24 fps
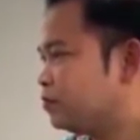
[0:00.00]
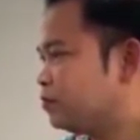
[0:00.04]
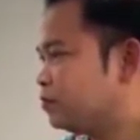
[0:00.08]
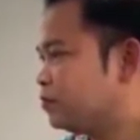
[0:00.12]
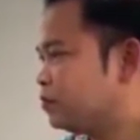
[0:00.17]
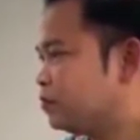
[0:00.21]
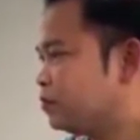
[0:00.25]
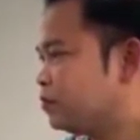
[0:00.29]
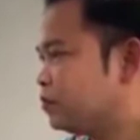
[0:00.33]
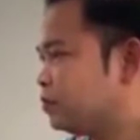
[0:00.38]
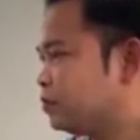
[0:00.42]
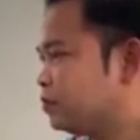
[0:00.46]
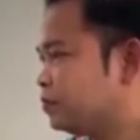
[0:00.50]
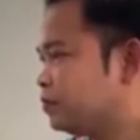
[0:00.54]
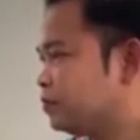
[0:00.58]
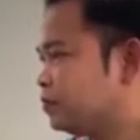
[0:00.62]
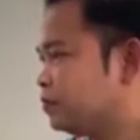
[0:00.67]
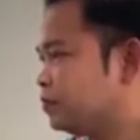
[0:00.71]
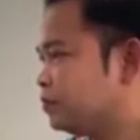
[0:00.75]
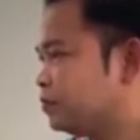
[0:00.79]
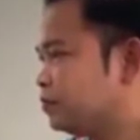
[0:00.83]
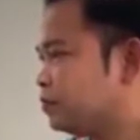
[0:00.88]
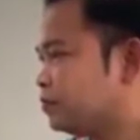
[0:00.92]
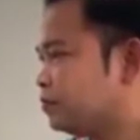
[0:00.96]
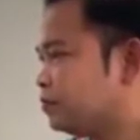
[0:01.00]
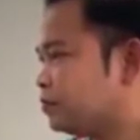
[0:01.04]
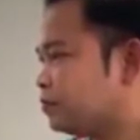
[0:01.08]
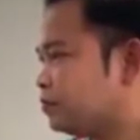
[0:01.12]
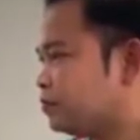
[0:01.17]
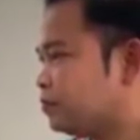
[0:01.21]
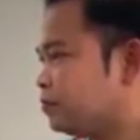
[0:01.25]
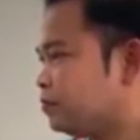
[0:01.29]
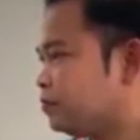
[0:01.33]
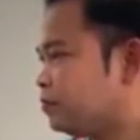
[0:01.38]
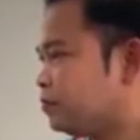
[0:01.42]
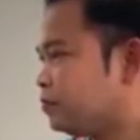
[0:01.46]

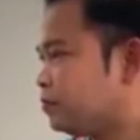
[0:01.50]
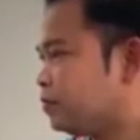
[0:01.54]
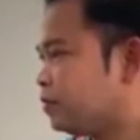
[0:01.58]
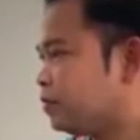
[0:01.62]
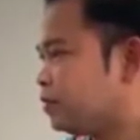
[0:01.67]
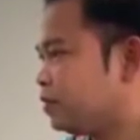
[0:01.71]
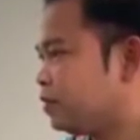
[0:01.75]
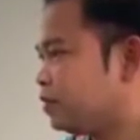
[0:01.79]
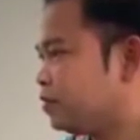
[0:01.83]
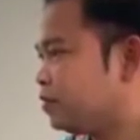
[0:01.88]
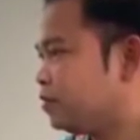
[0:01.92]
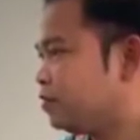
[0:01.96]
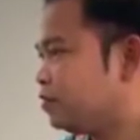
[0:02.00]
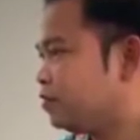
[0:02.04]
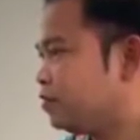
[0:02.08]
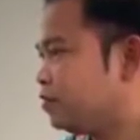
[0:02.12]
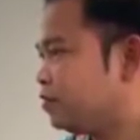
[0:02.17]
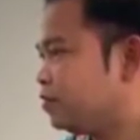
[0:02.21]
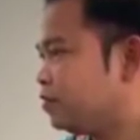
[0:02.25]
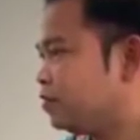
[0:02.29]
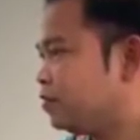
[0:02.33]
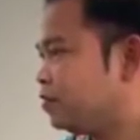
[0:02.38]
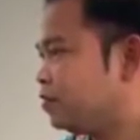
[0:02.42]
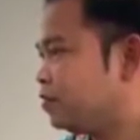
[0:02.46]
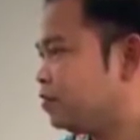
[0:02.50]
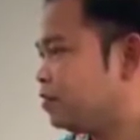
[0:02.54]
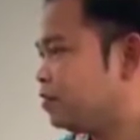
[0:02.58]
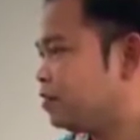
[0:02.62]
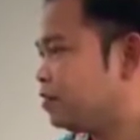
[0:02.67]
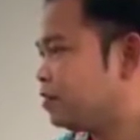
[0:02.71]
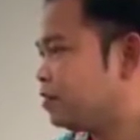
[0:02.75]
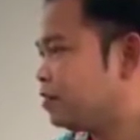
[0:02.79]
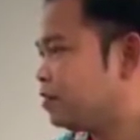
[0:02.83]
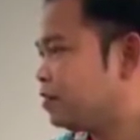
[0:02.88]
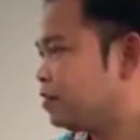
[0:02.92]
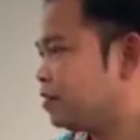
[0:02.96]

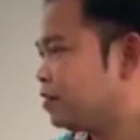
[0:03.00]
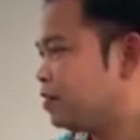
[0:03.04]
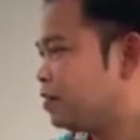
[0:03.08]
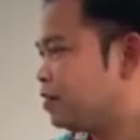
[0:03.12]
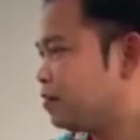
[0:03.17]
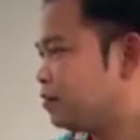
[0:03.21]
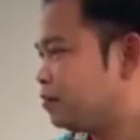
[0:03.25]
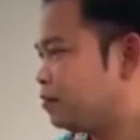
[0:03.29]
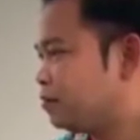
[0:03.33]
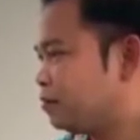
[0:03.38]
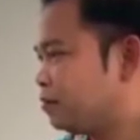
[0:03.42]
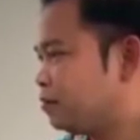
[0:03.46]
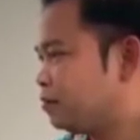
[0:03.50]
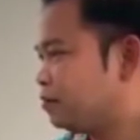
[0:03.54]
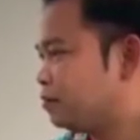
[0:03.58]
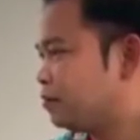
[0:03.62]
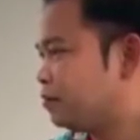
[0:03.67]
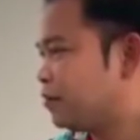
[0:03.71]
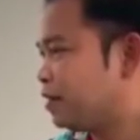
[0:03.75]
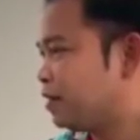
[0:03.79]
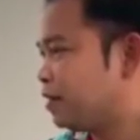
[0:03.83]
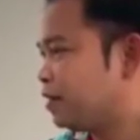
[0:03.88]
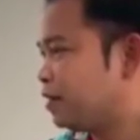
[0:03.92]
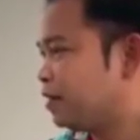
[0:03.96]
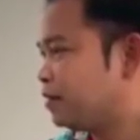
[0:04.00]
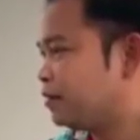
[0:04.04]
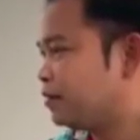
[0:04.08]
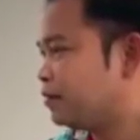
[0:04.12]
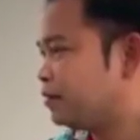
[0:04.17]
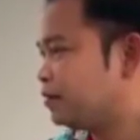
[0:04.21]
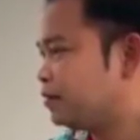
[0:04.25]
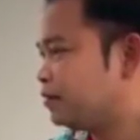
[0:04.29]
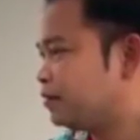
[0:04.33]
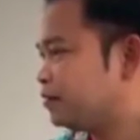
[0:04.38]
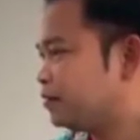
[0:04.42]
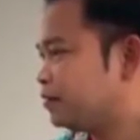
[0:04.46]
No words are spoken by the person on screen.